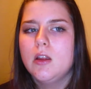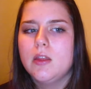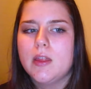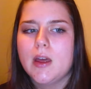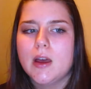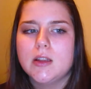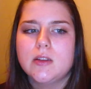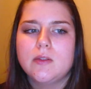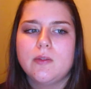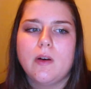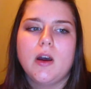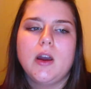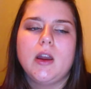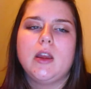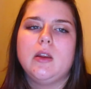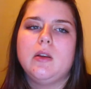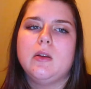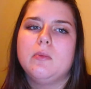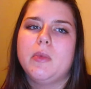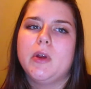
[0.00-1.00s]
that's
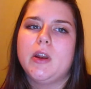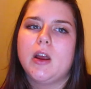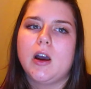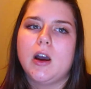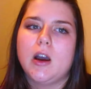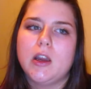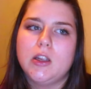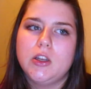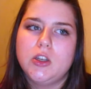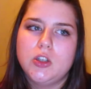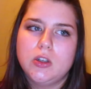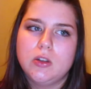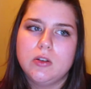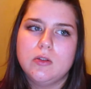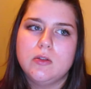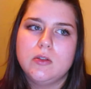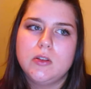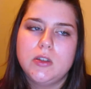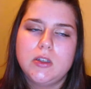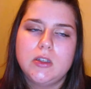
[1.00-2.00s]
fine, but I
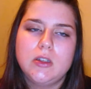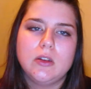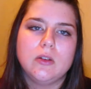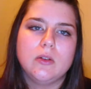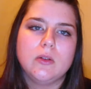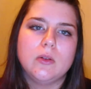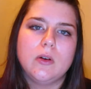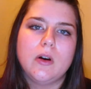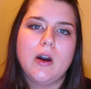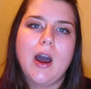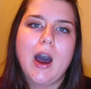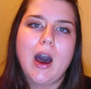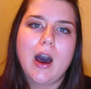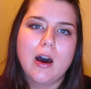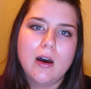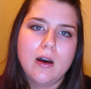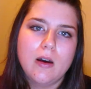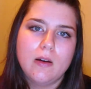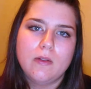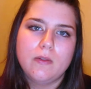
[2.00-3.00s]
choose to
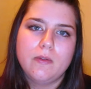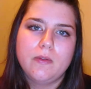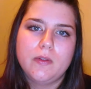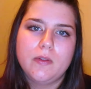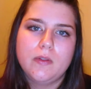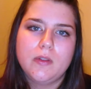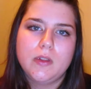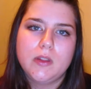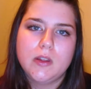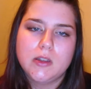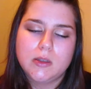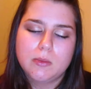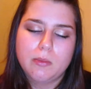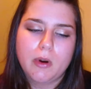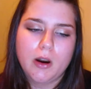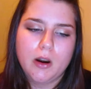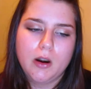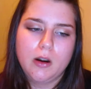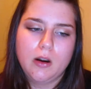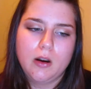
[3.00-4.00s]
have this
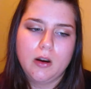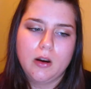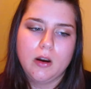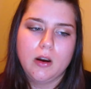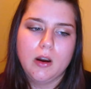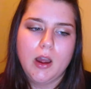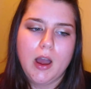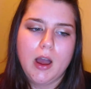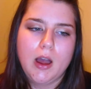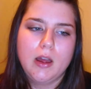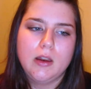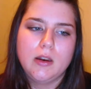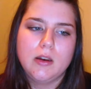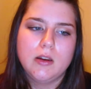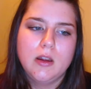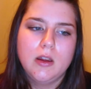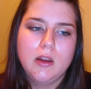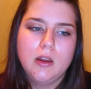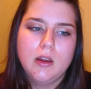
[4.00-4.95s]
partner, and